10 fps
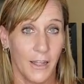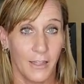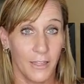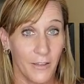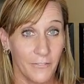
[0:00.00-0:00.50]

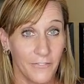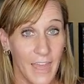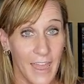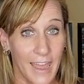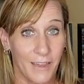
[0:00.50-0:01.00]
love
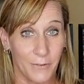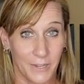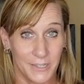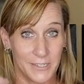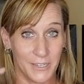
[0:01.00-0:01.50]
that, we
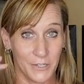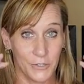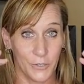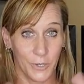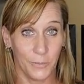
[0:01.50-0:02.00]
continue
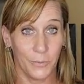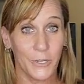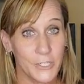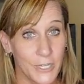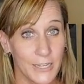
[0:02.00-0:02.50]
to
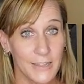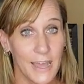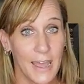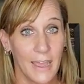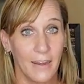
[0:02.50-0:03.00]
appreciate
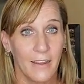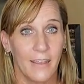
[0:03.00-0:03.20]
that,